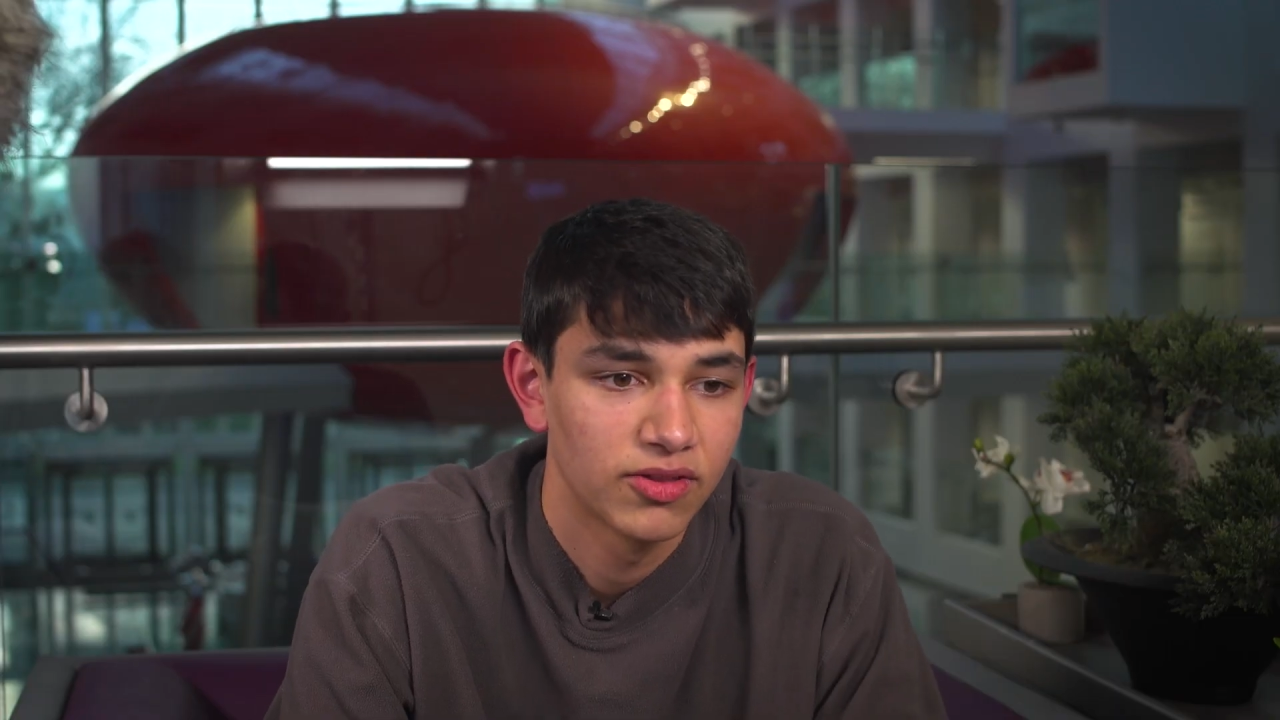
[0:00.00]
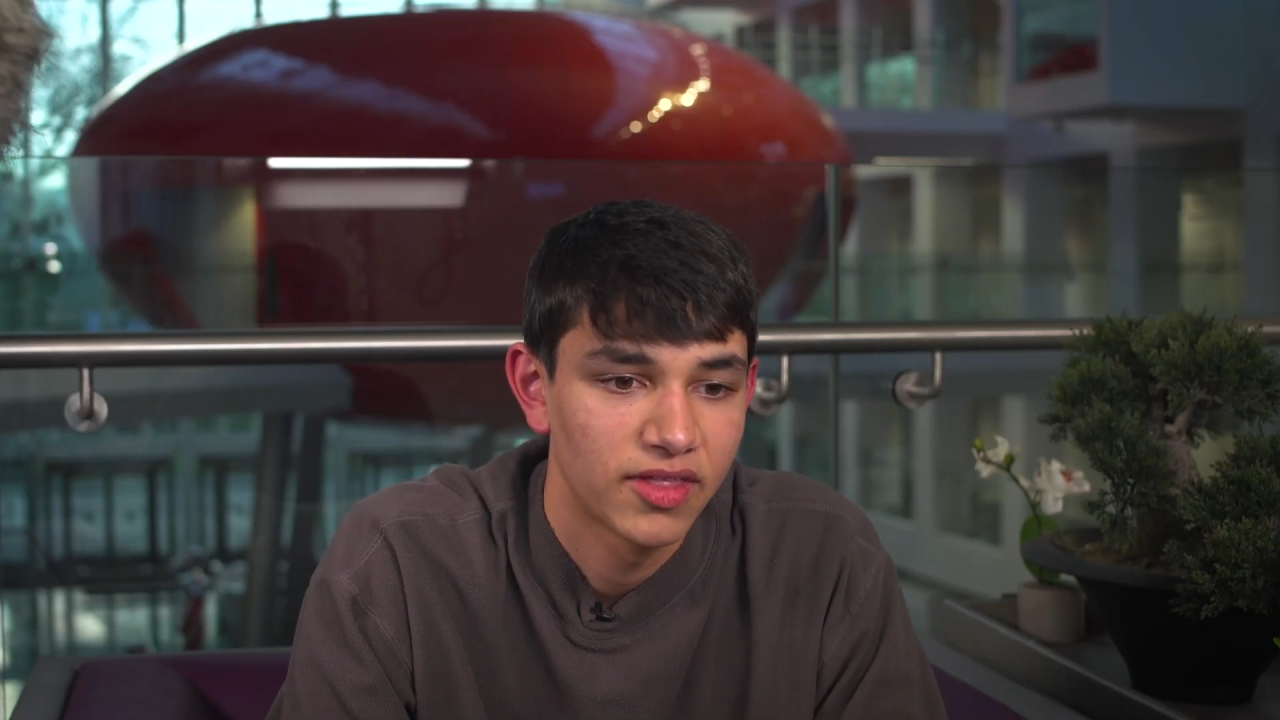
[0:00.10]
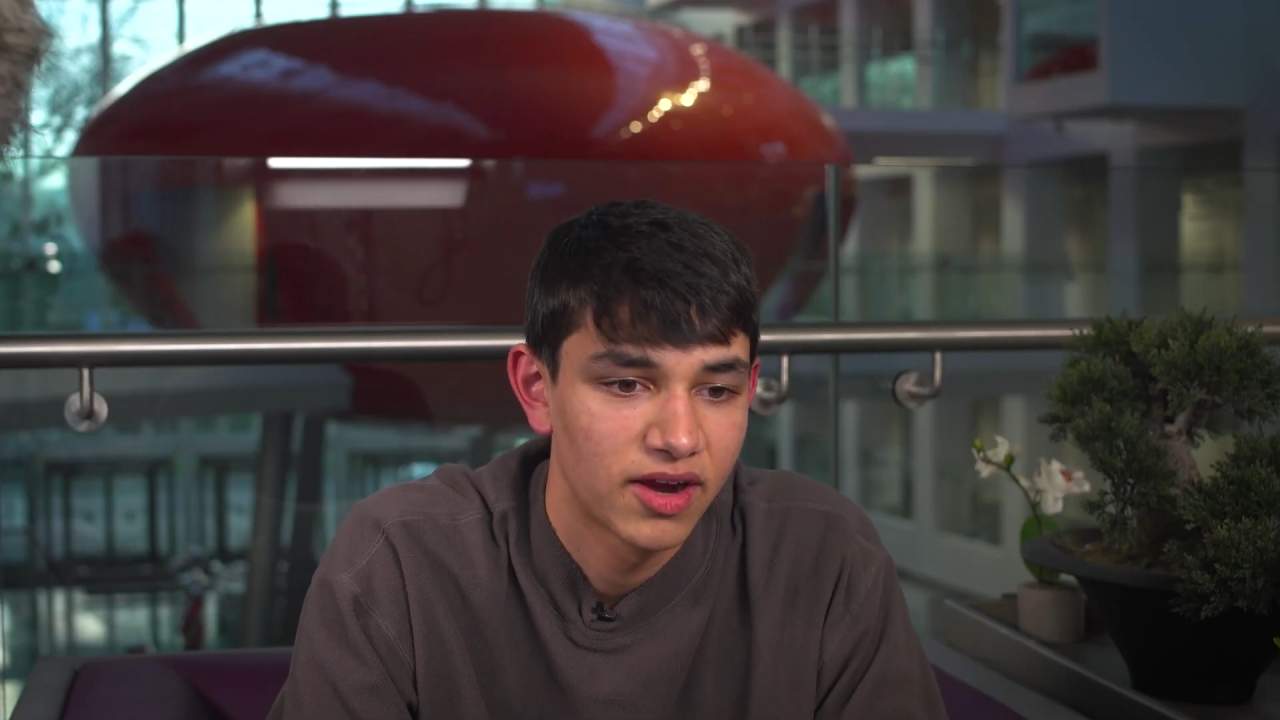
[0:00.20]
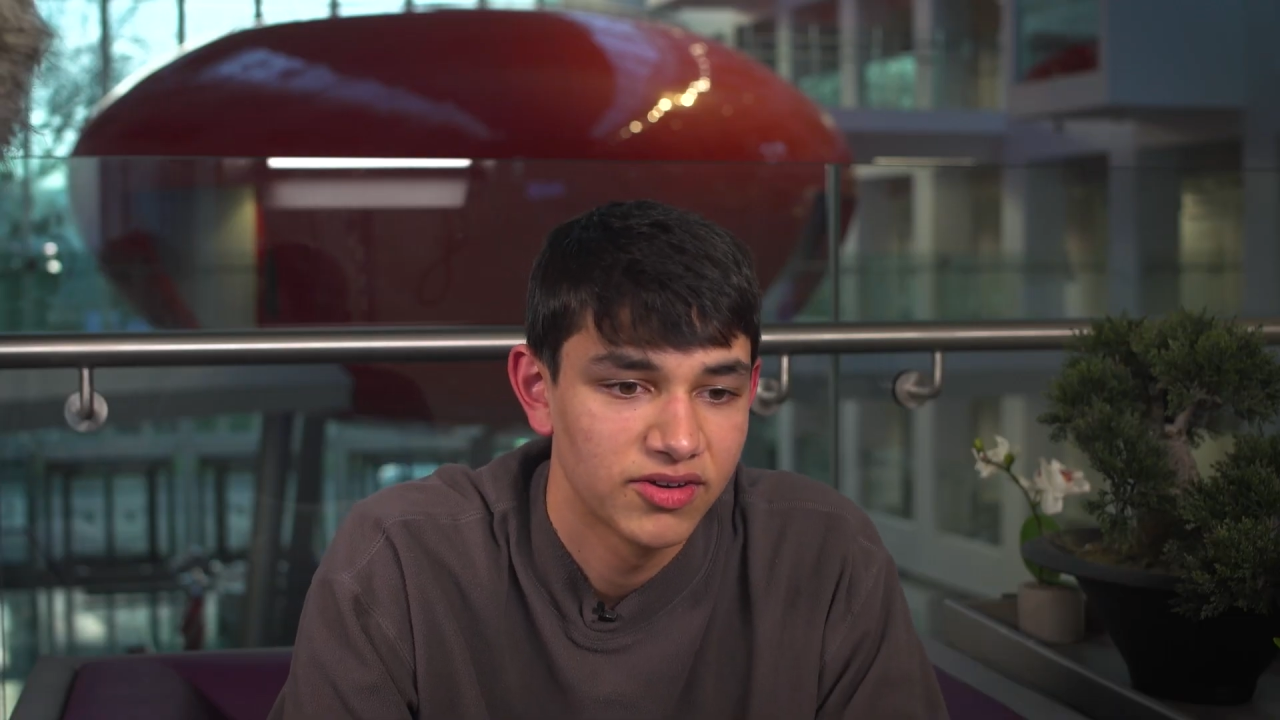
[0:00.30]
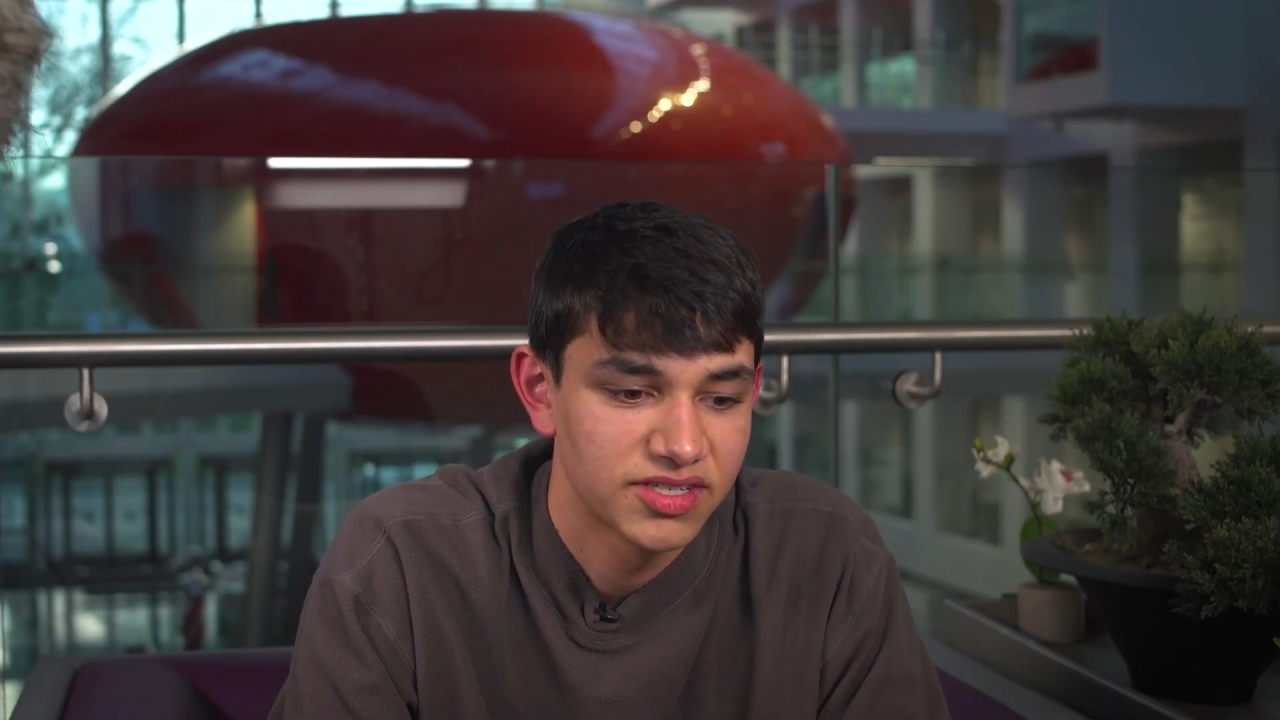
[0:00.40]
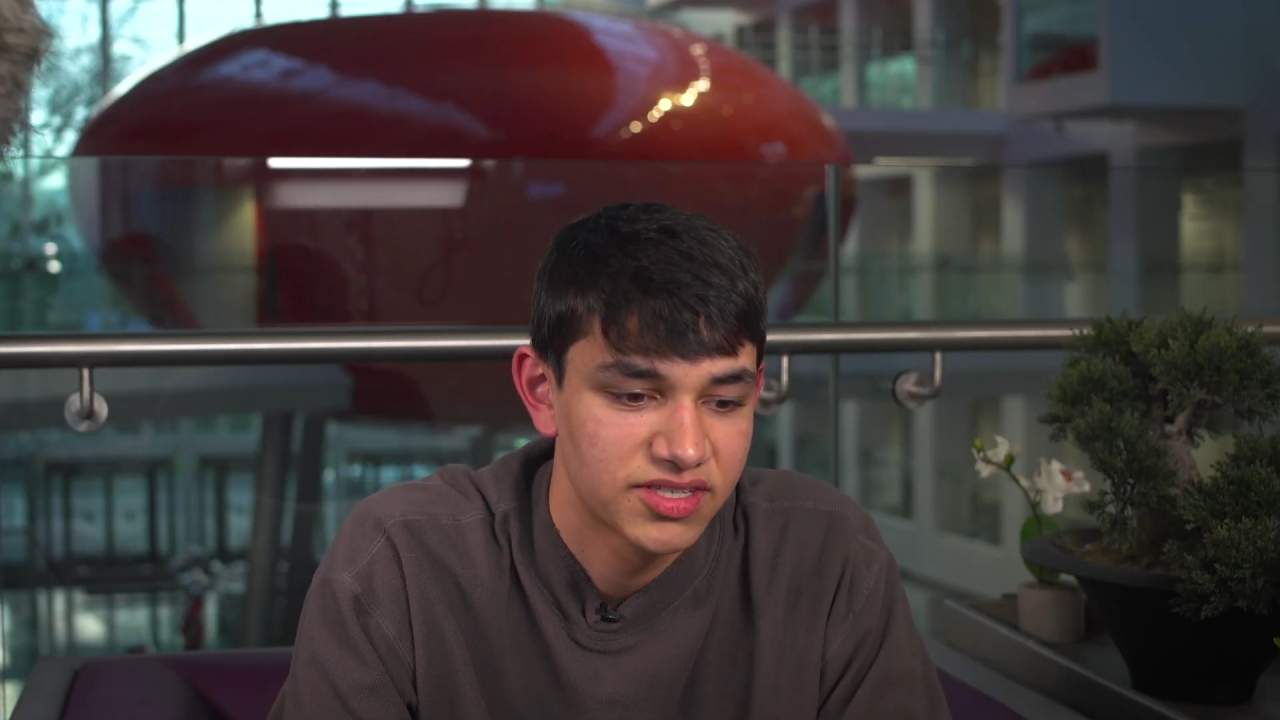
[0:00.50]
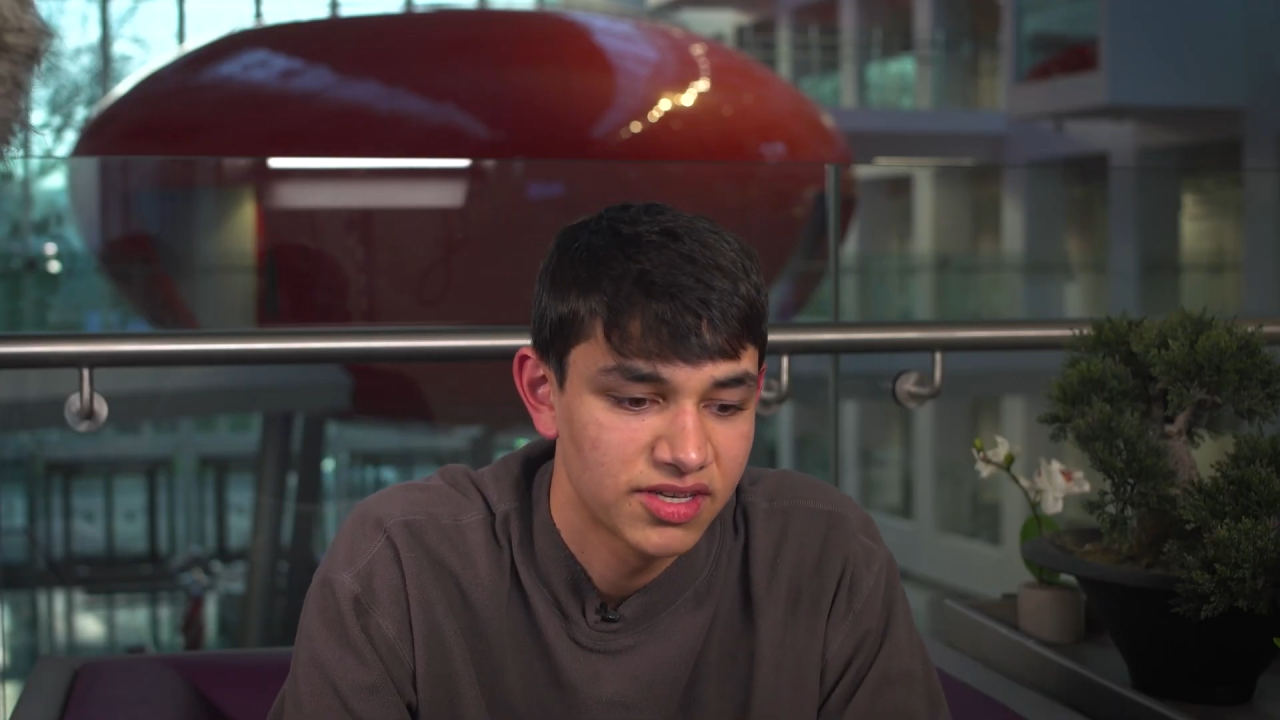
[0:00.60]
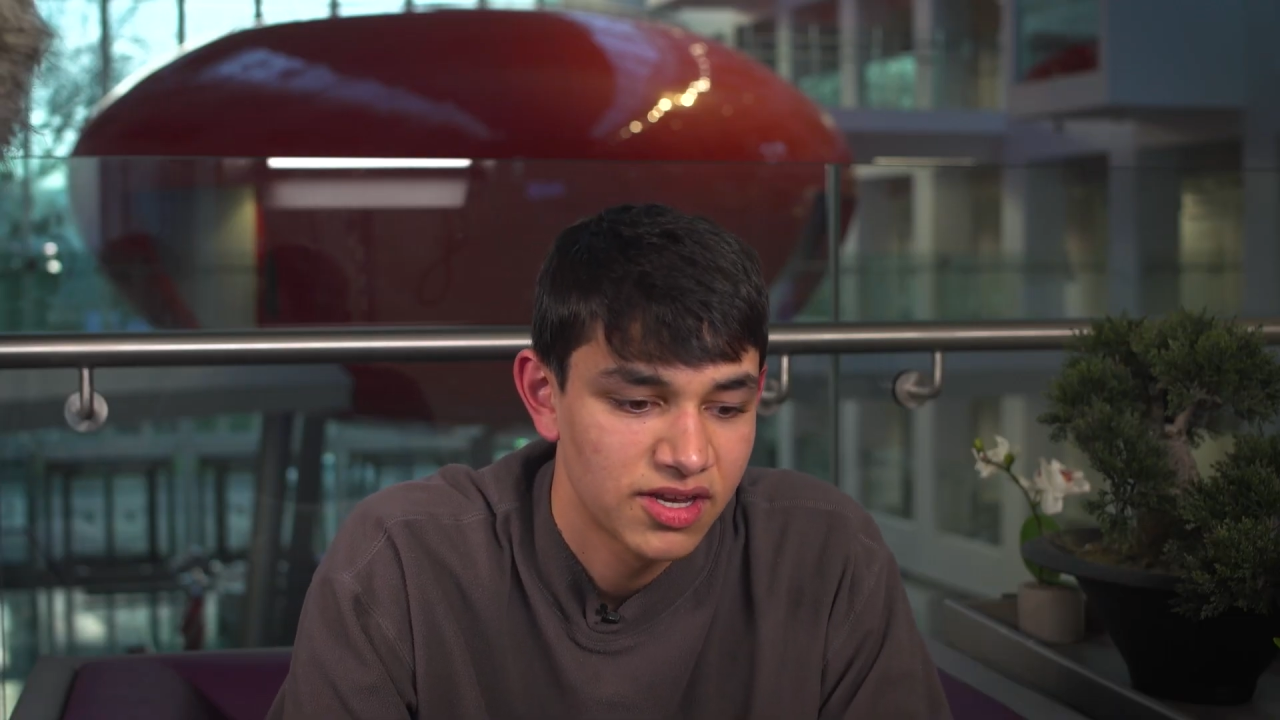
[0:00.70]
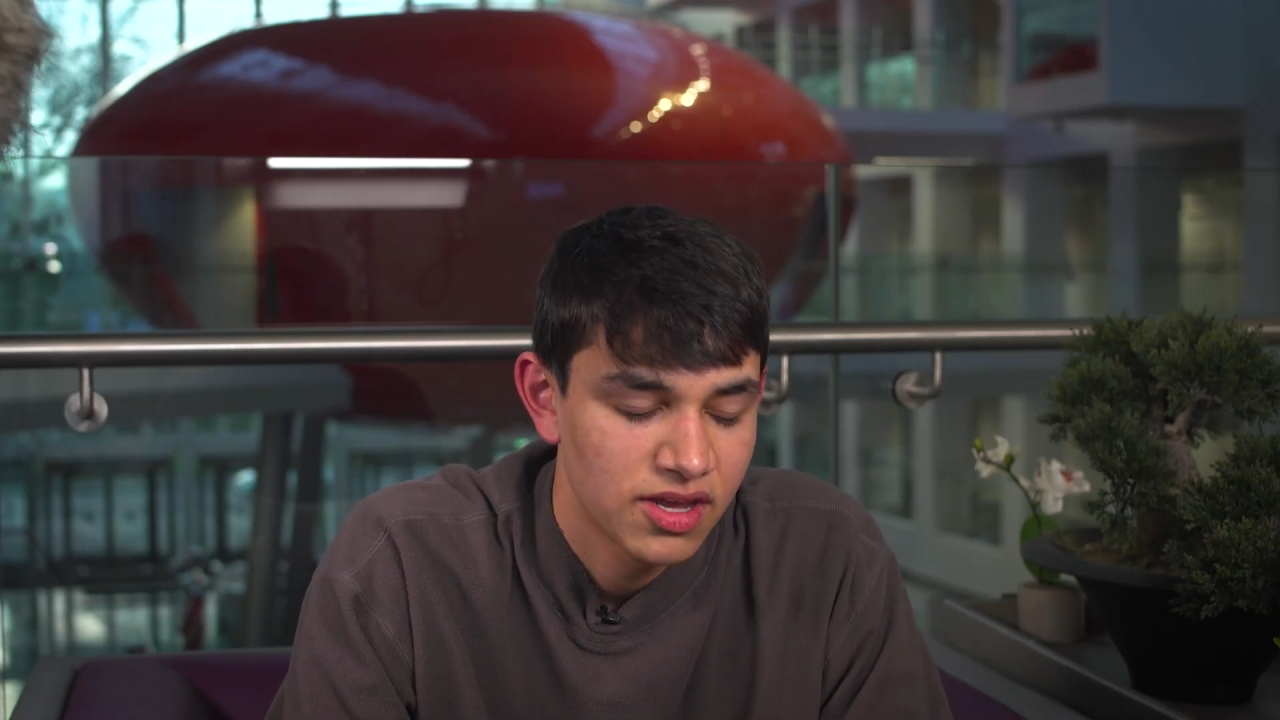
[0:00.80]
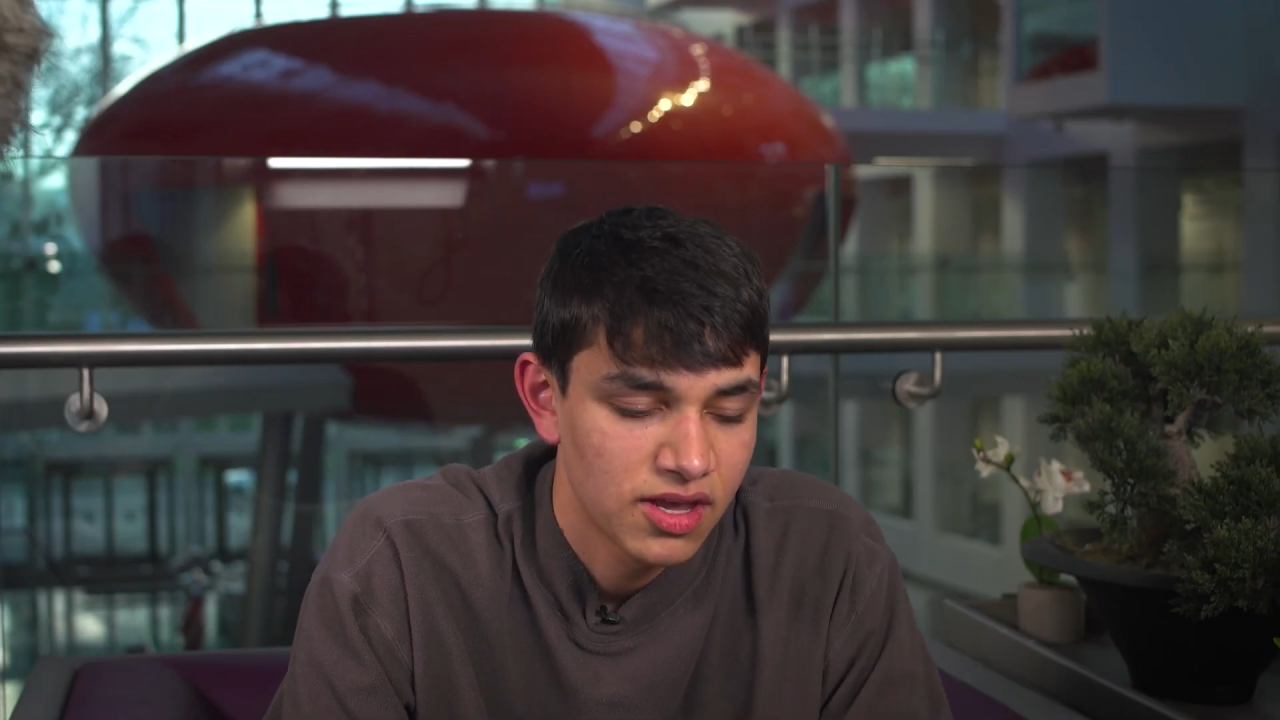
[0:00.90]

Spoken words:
on there is